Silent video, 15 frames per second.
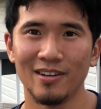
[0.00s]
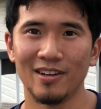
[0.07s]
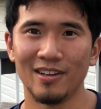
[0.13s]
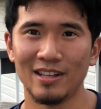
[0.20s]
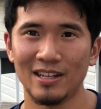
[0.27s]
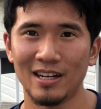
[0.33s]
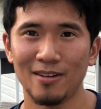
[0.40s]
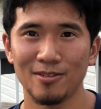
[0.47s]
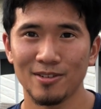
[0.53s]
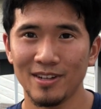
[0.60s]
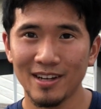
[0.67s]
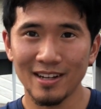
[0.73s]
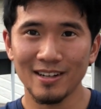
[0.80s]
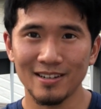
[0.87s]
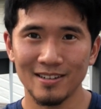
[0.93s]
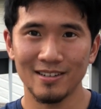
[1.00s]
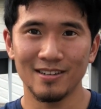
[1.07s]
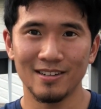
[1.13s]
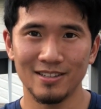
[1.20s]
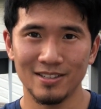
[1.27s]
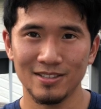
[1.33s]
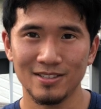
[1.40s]
And then after that,
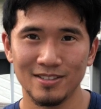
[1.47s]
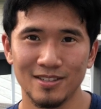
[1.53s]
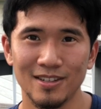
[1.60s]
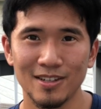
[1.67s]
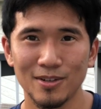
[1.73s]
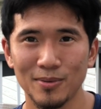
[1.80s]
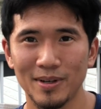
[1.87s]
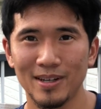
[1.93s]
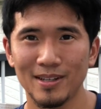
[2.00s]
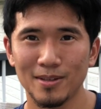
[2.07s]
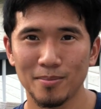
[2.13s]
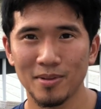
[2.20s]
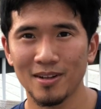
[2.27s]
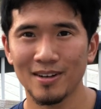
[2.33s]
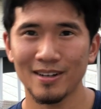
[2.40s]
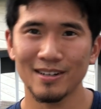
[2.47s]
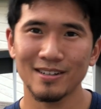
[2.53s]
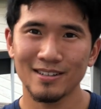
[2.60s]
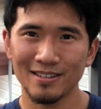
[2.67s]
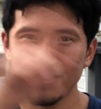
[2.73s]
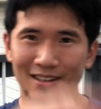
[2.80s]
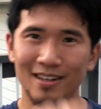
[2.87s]
I just take away the block,
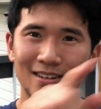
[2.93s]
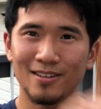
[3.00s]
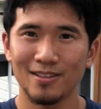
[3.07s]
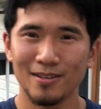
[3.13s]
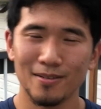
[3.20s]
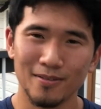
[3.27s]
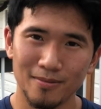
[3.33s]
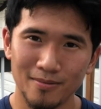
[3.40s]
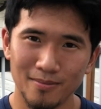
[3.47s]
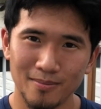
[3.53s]
land on the